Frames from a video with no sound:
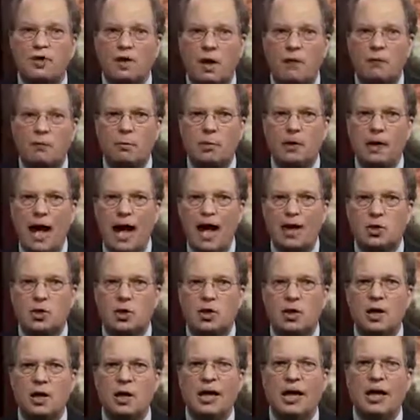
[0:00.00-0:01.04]
government
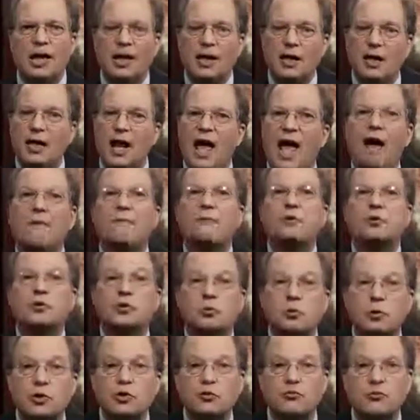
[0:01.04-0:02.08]
action in an effort
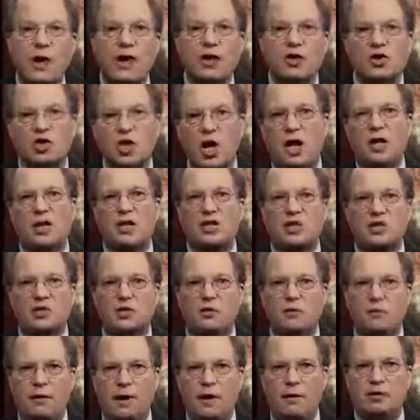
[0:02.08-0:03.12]
to restrain Chinese
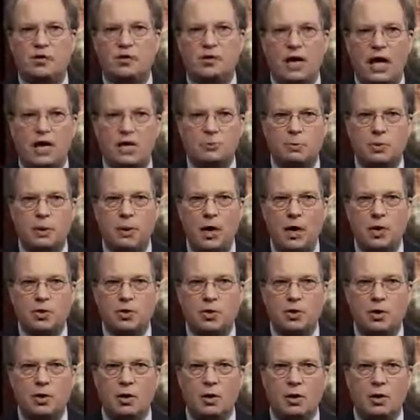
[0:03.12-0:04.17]
surveillance and espionage.